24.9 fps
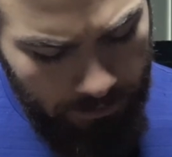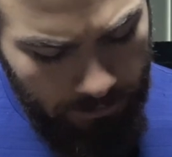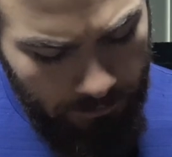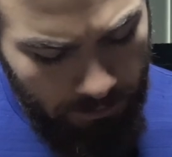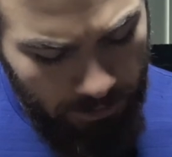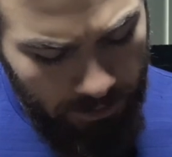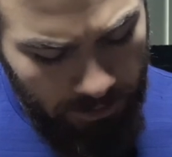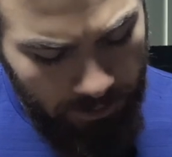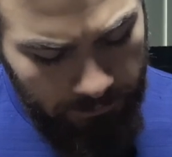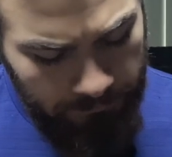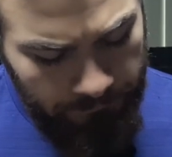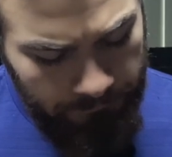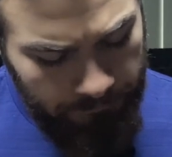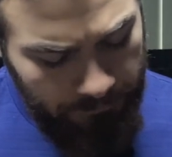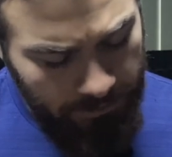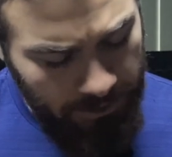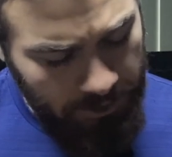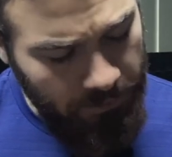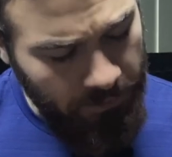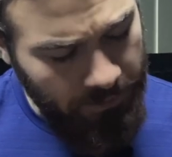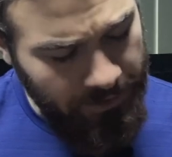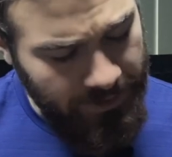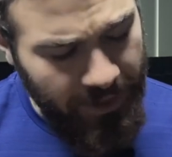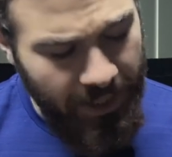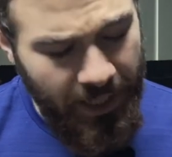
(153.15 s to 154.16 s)
well,
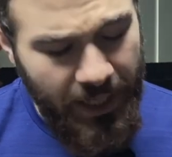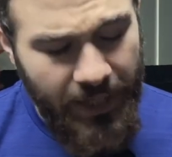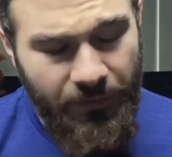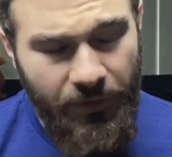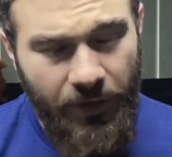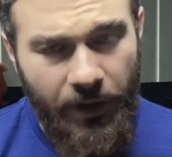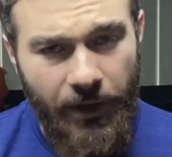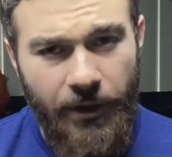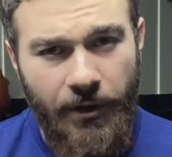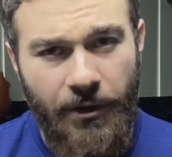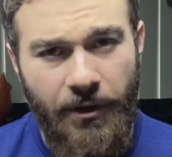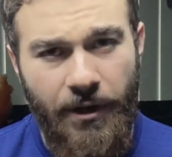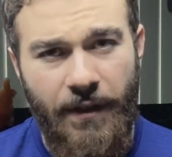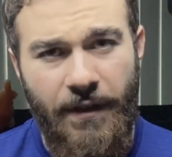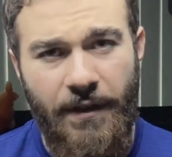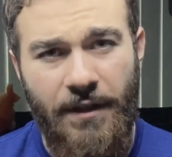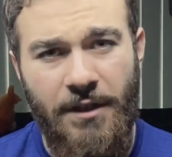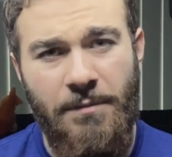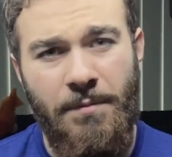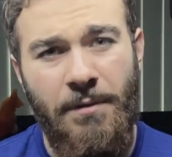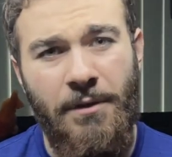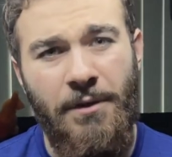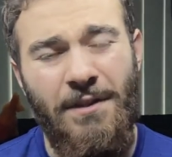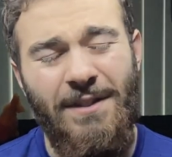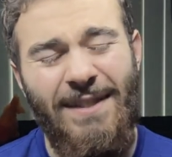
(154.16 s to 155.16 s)
this one's not even a near-death
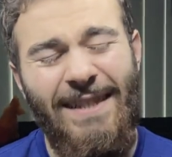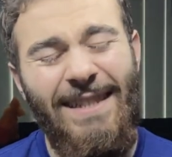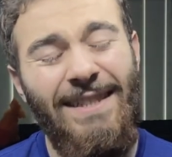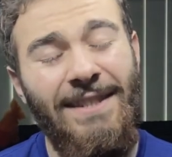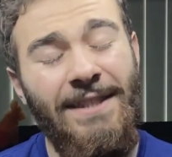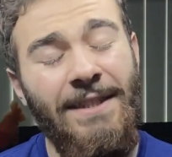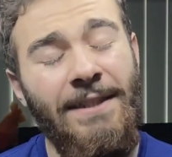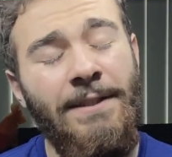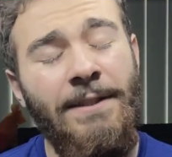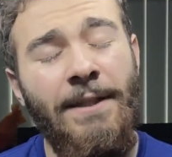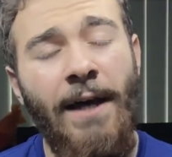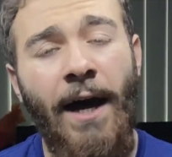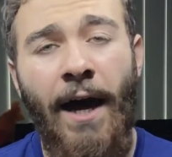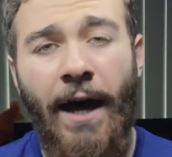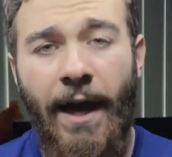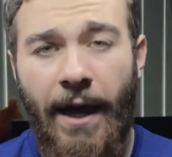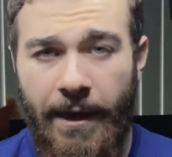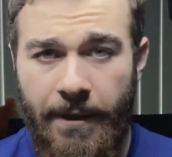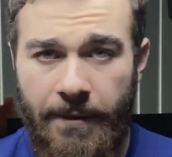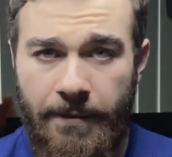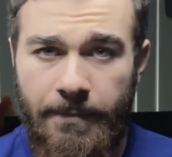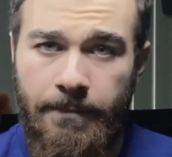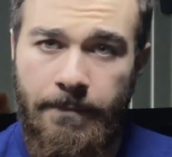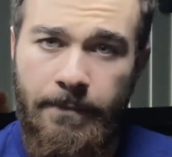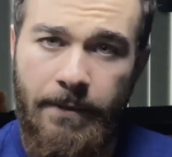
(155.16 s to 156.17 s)
experience. He did
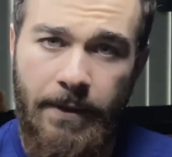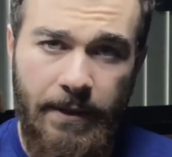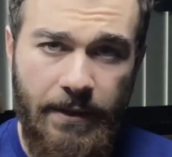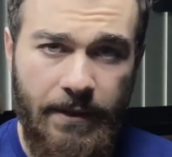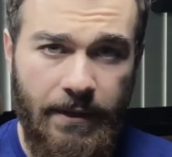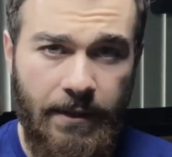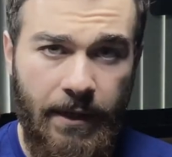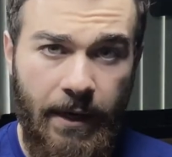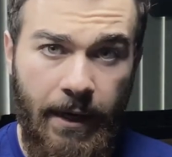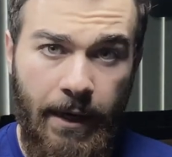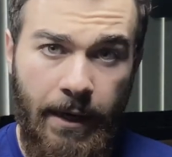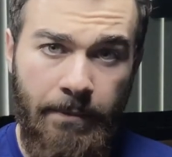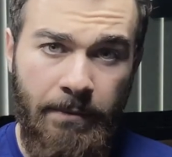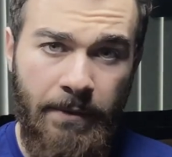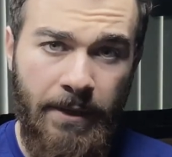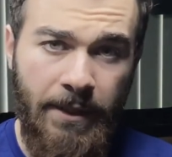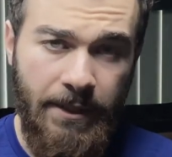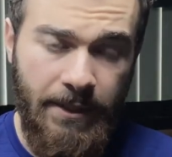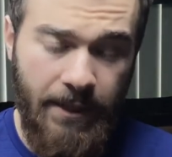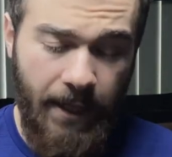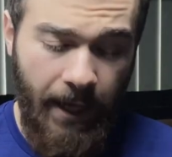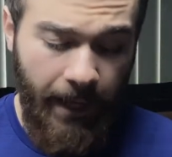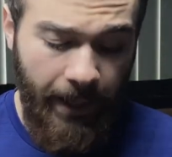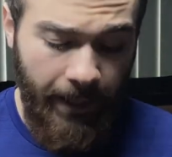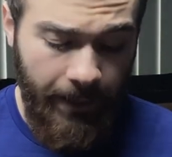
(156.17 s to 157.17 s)
die this time. He
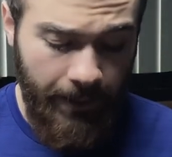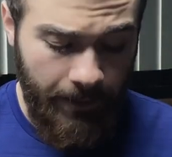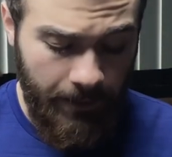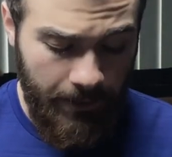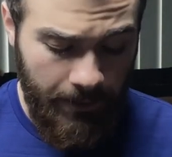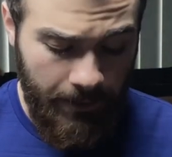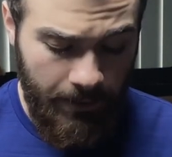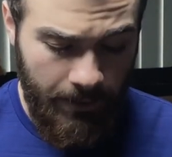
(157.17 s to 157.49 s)
died.